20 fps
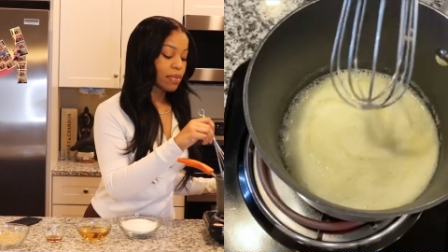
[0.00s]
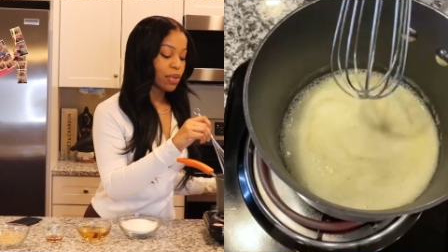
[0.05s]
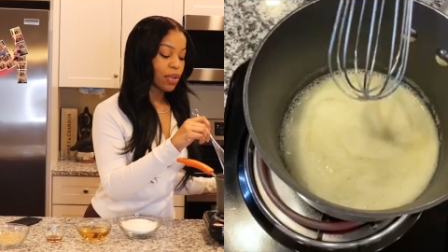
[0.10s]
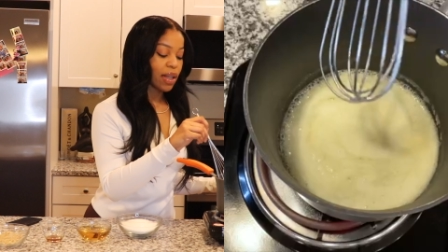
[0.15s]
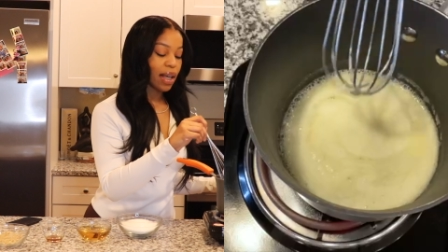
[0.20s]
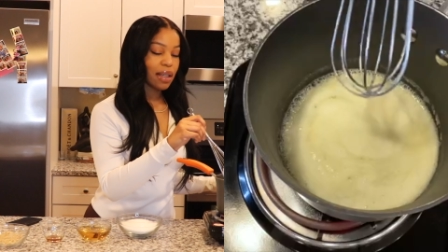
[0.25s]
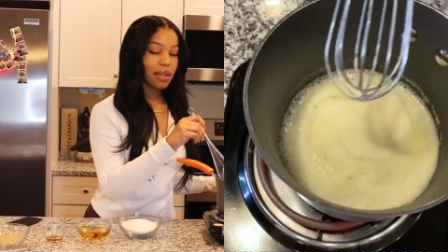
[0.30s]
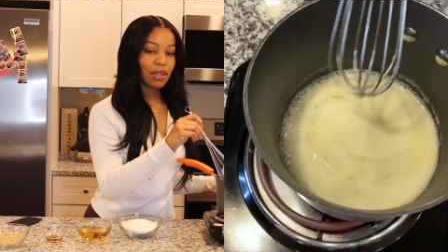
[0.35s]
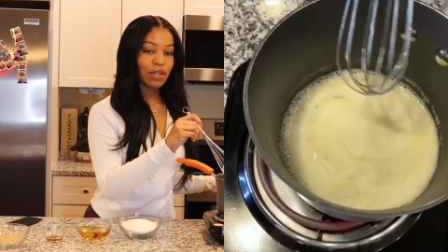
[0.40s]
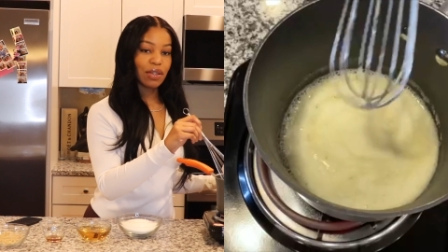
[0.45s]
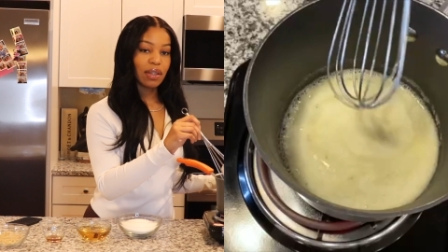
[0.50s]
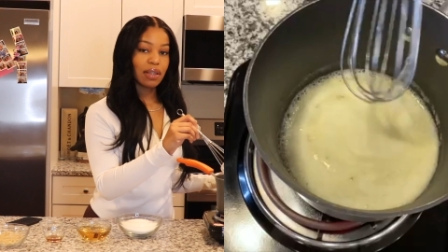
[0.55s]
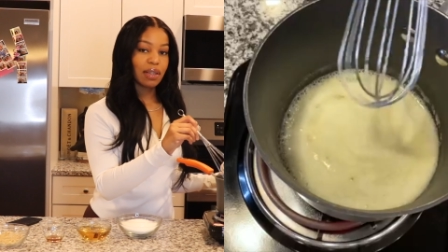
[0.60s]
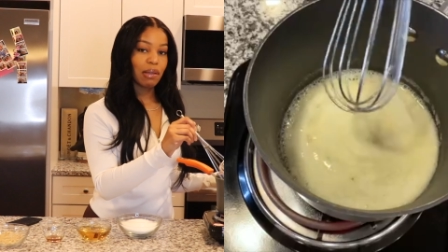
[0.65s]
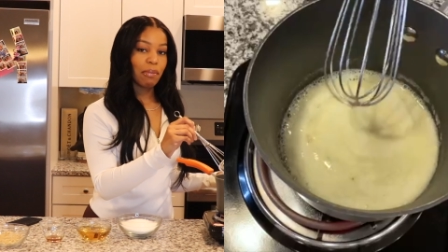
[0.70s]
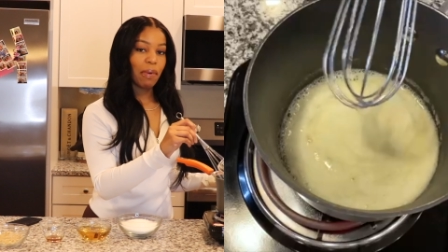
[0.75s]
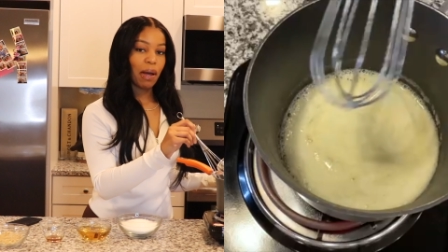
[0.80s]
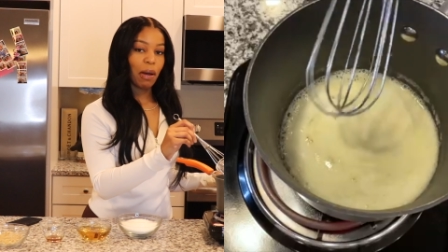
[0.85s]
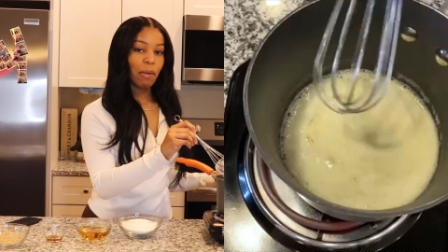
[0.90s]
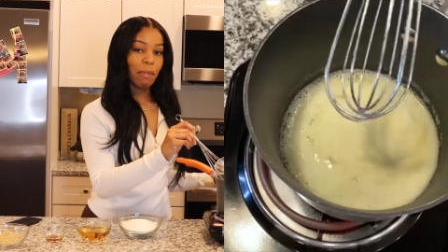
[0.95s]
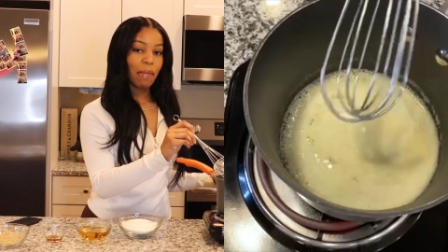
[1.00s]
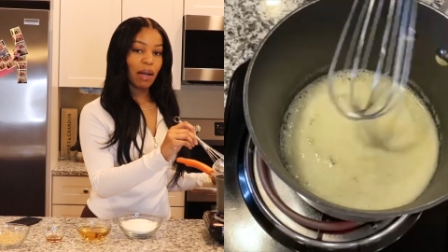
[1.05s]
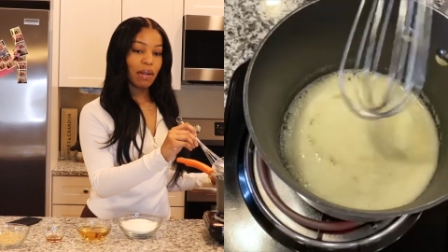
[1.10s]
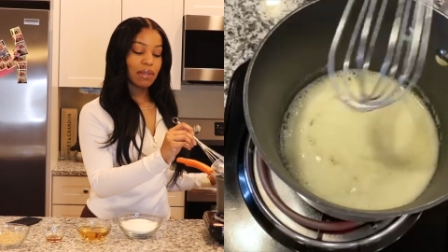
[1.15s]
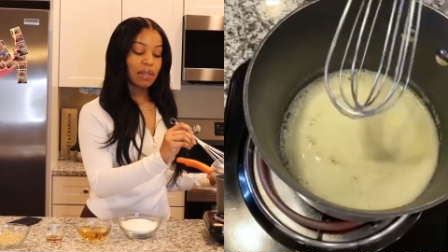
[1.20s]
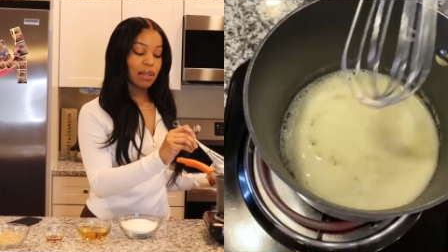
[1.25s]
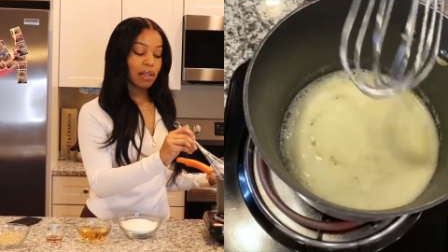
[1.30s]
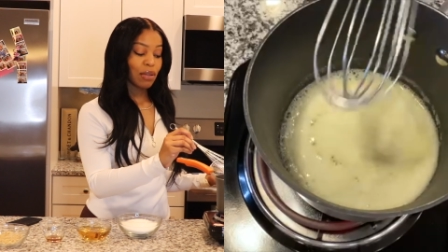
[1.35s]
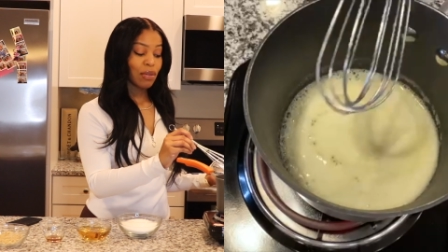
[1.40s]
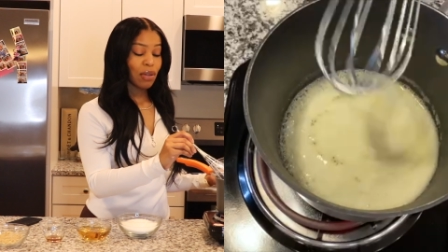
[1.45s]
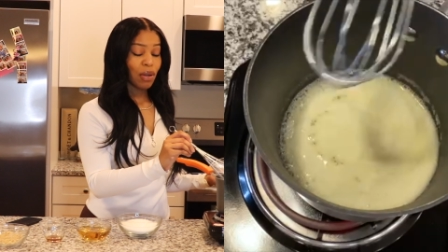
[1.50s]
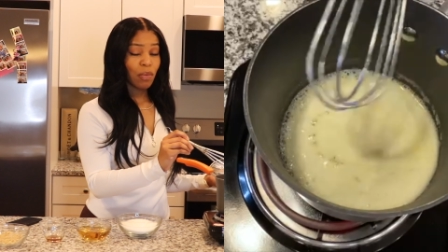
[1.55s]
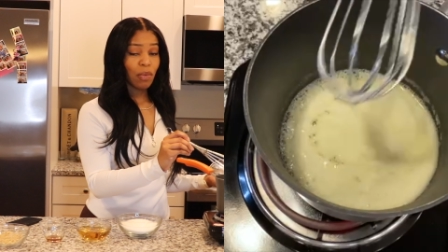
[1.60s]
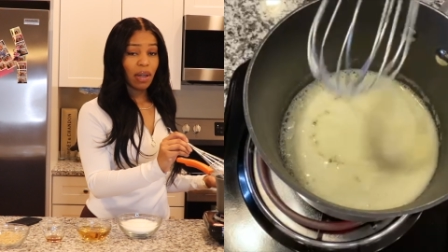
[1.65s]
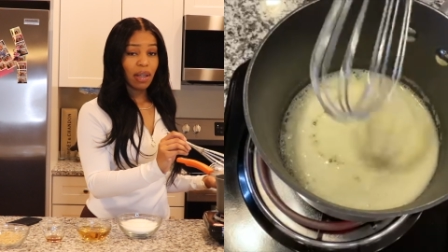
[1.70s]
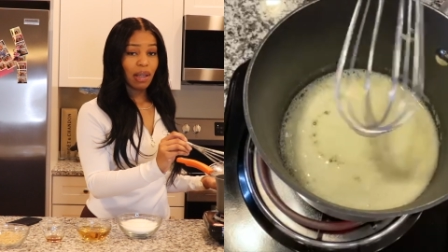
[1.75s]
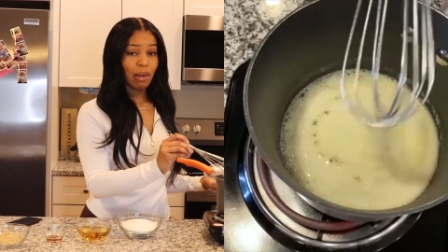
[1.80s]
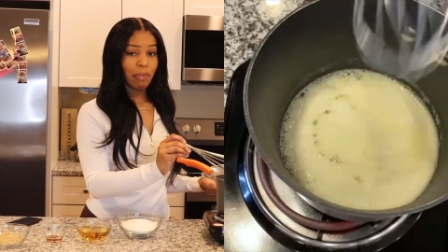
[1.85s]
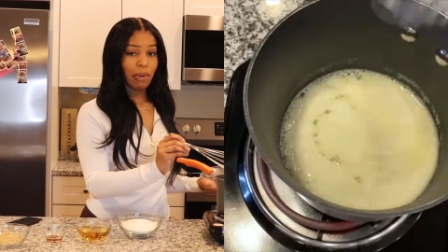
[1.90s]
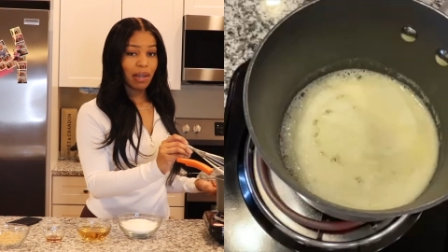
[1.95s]
So that's just about melted. You don't
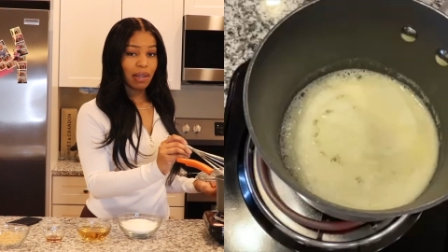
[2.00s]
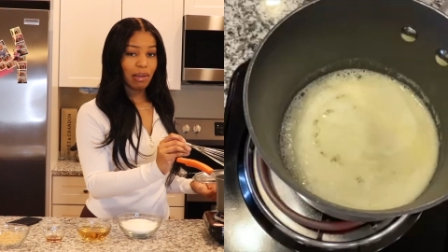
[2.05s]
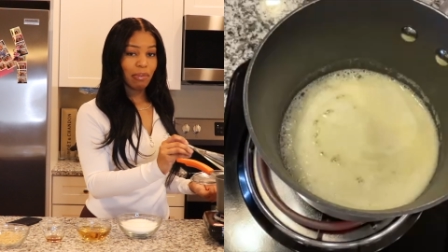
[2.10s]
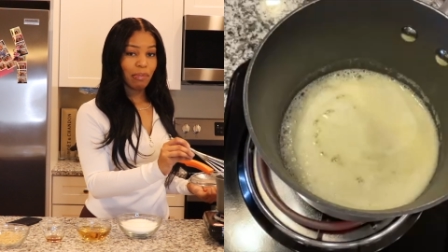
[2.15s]
want your butter